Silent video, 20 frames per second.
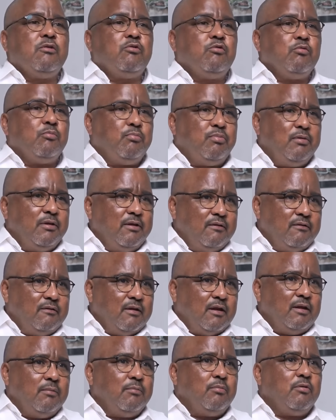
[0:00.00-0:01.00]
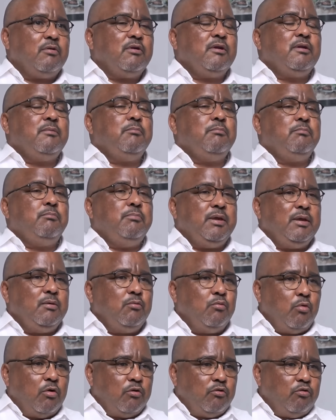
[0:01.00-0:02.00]
to please anybody. Be
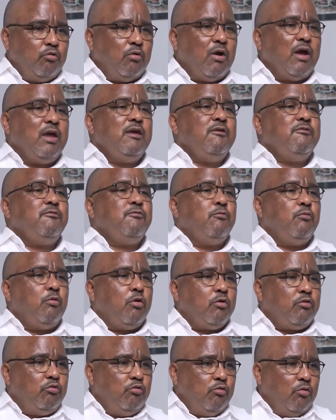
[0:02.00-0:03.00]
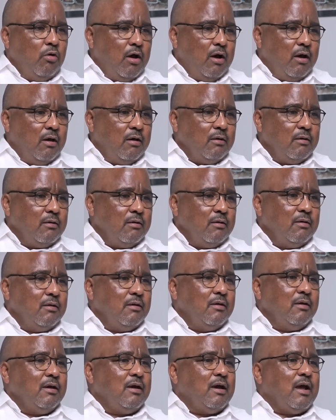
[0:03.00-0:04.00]
what you are. If what you are
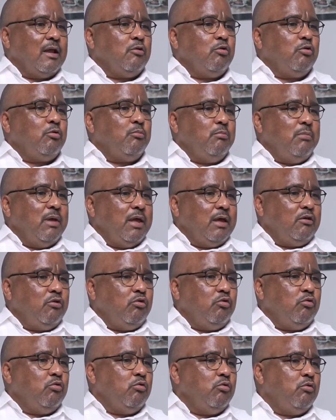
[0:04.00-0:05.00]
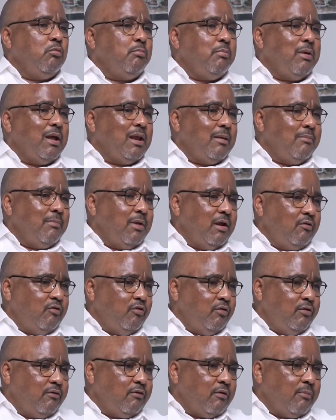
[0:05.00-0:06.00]
cannot make you
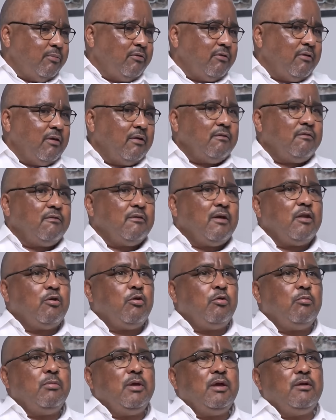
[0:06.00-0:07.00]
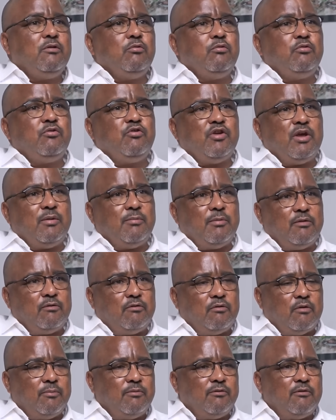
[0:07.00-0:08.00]
parliamentary substance, cannot make you chairman
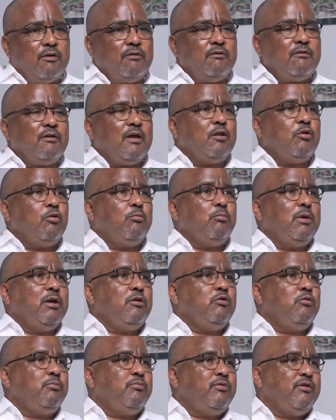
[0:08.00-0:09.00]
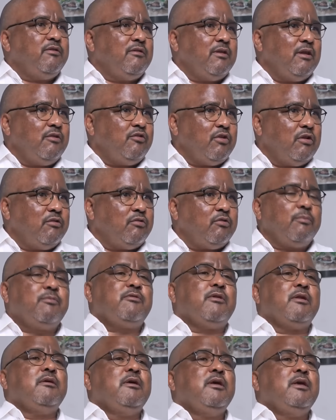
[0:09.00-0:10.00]
substance, cannot make you presidential
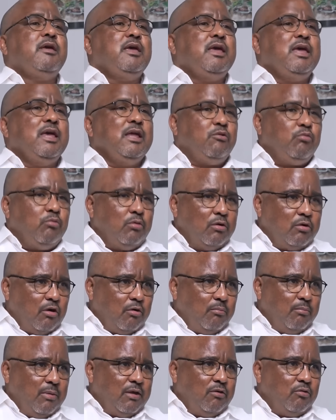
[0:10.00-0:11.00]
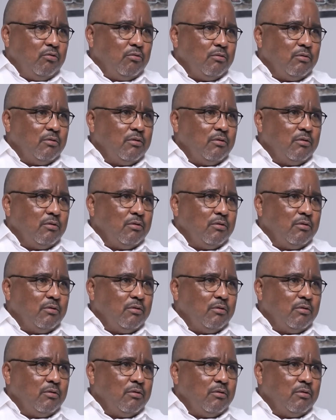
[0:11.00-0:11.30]
substance, it will not make you.